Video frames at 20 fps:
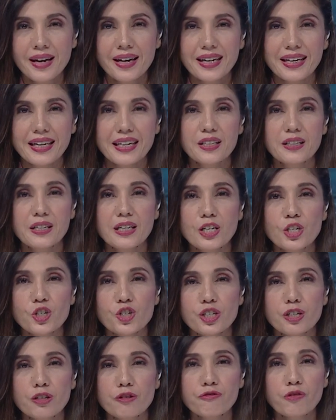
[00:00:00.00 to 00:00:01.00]

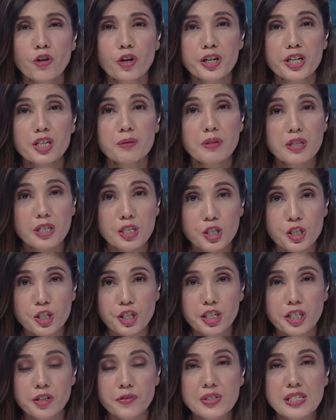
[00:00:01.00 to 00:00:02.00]
Indonesian Foreign
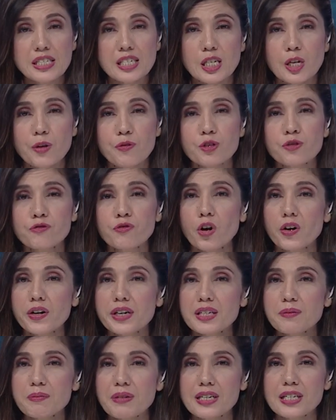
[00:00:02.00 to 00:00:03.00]
Minister receives
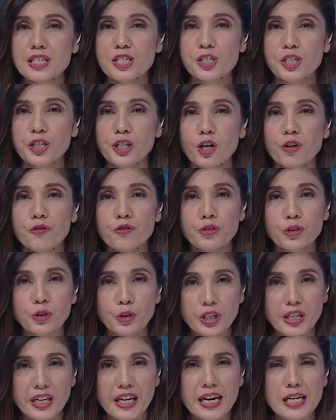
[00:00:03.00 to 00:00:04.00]
Foreign Minister of
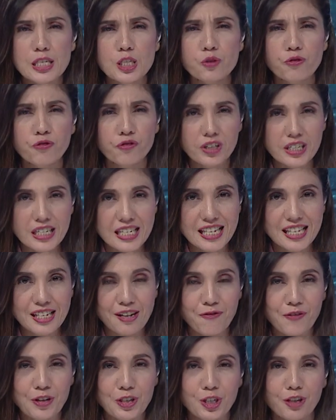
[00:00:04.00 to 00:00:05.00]
Turkiye's first
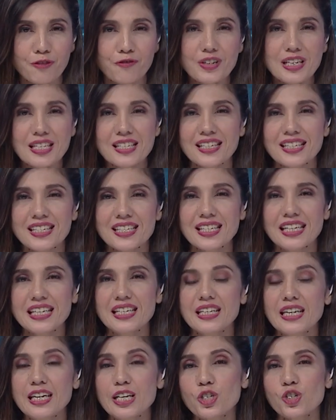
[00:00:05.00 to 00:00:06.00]
official visit to
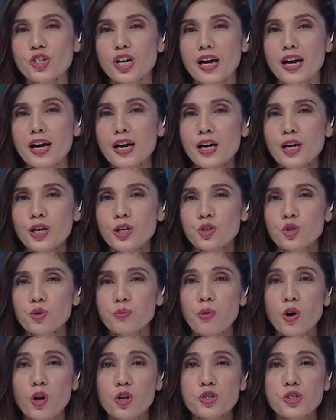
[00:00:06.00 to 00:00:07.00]
Indonesia to
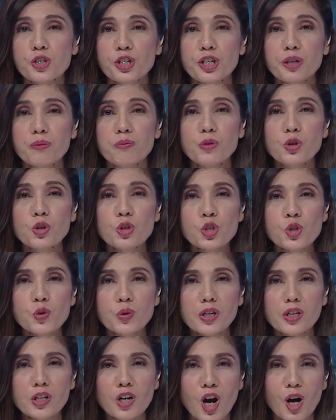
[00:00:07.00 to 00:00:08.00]
bolster
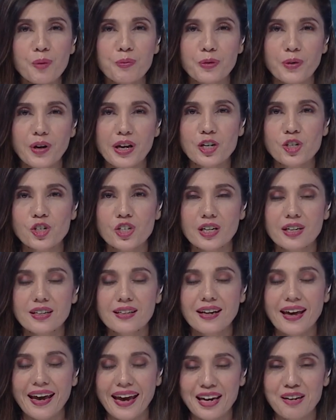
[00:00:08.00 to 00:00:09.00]
mutual
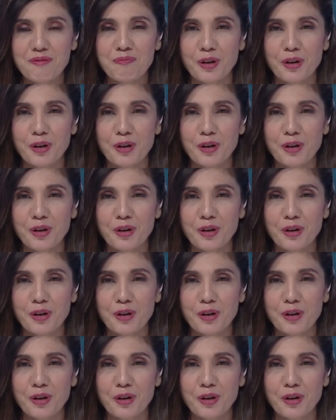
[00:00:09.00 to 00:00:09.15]
cooperation and